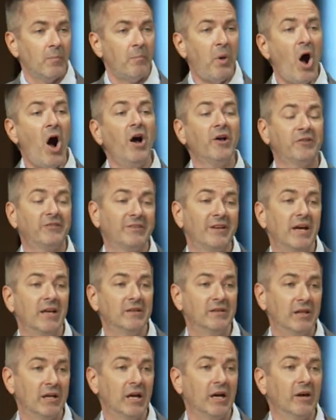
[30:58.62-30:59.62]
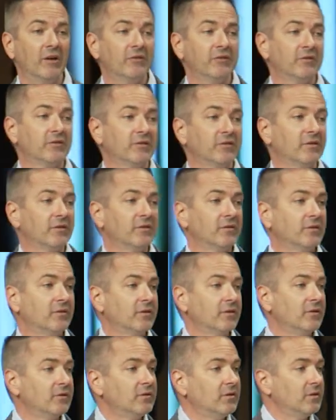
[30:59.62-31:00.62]
Paul said this,
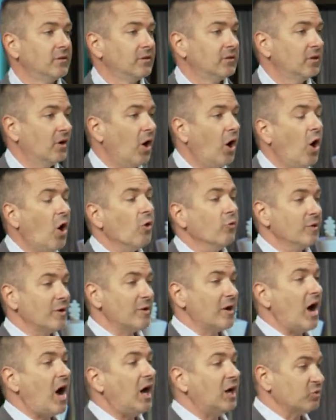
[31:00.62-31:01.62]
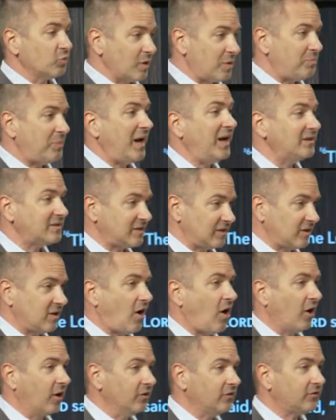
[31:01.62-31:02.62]
O unrepentant
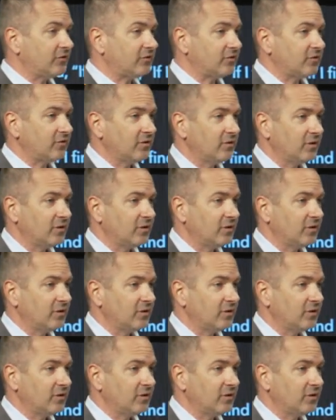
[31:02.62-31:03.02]
hearts,